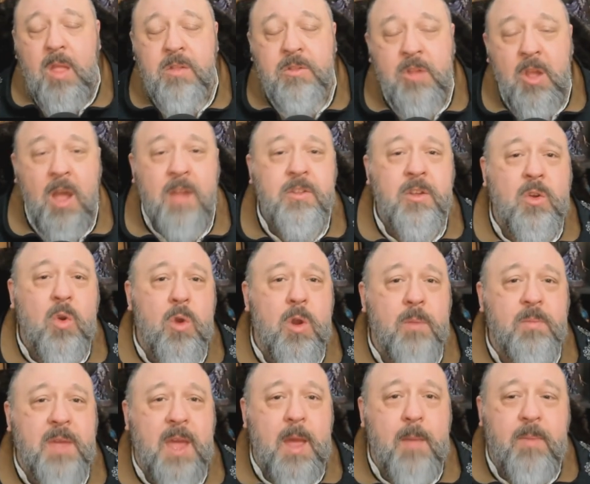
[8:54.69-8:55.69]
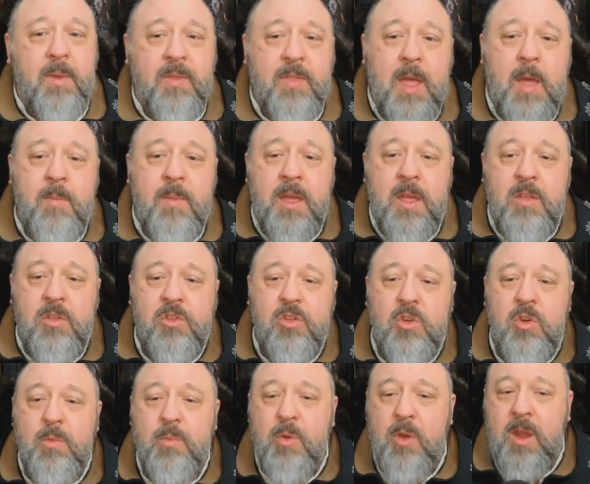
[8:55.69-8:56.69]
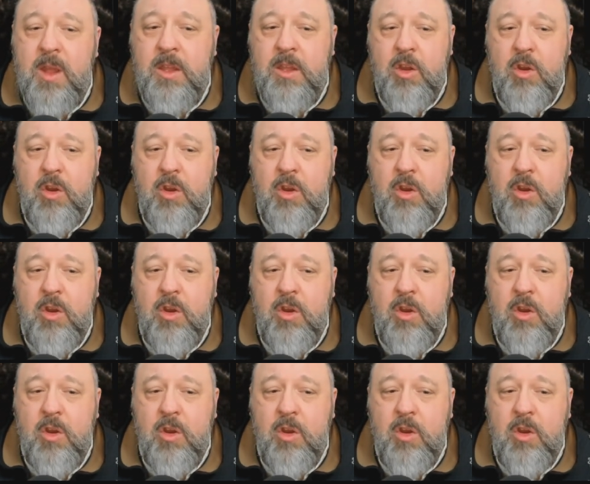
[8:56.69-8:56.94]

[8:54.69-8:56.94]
Non-decorum camping. That means you bring